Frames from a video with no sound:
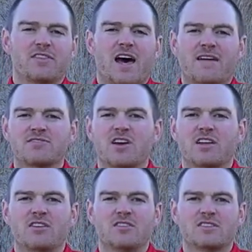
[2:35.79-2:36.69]

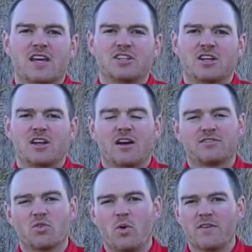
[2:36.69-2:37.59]
livestock utilization
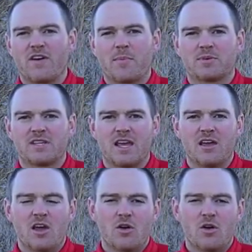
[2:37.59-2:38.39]
of 25%,